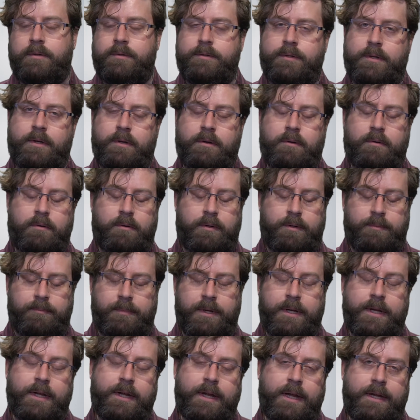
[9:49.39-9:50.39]
So in
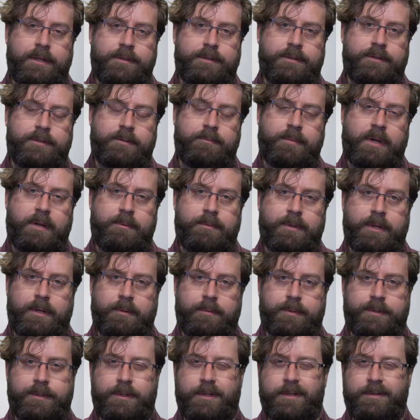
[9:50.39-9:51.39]
many cases, you might be
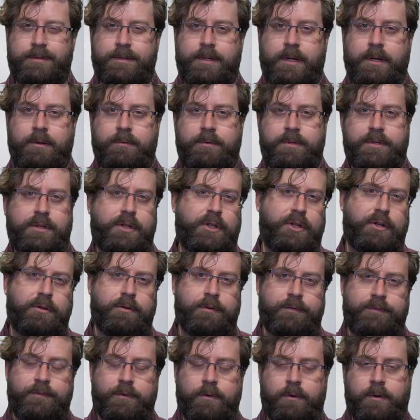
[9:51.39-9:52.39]
able to distinguish the
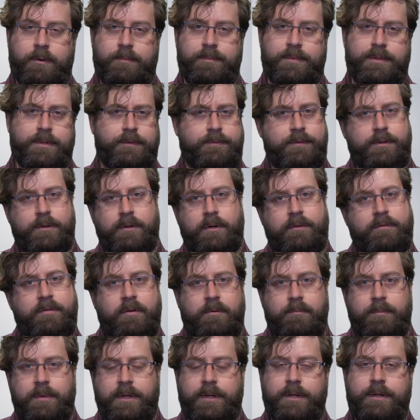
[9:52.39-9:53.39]
uniforms of two
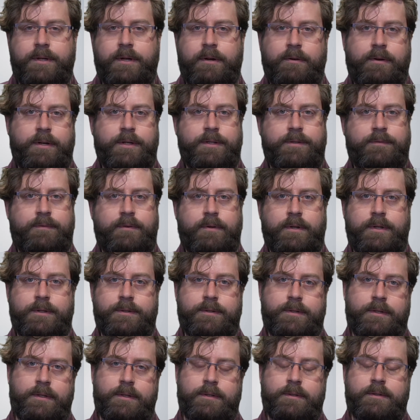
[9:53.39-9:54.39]
different militaries, for
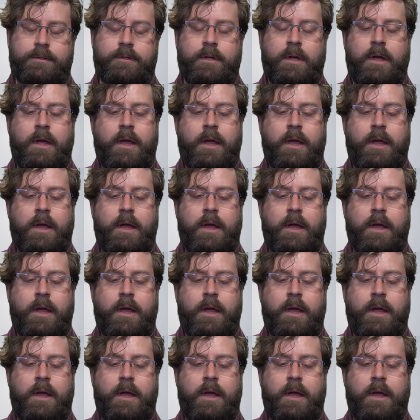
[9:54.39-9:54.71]
instance.